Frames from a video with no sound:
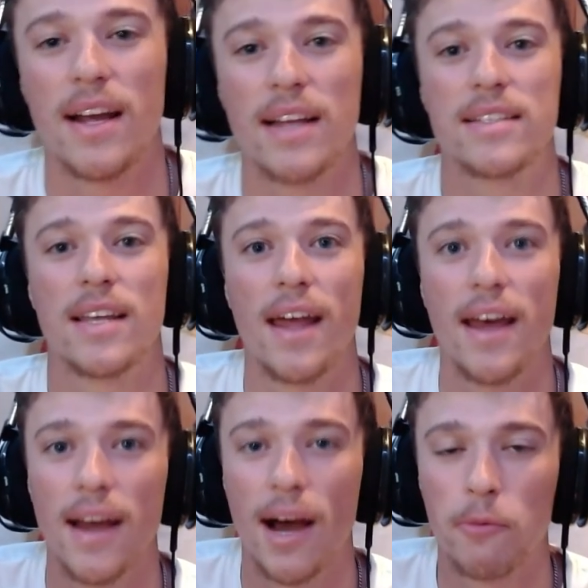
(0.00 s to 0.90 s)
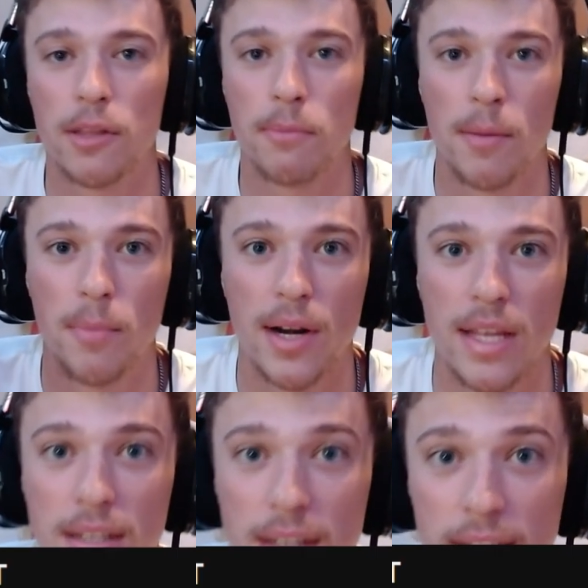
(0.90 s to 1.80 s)
and today I'm with my
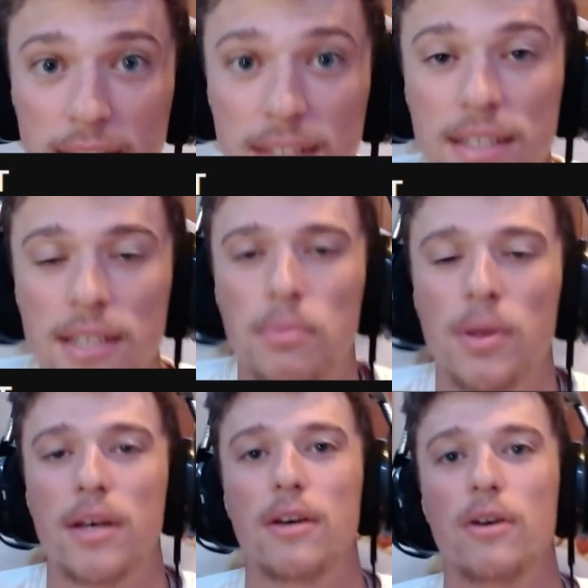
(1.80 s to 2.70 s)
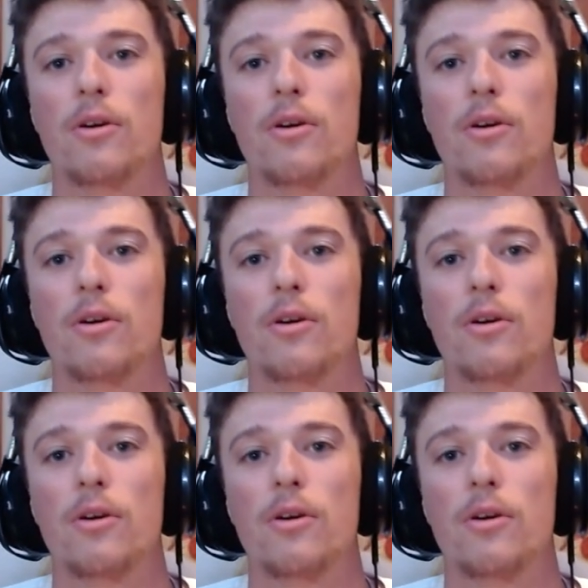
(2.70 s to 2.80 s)
buddy Nick TPIT,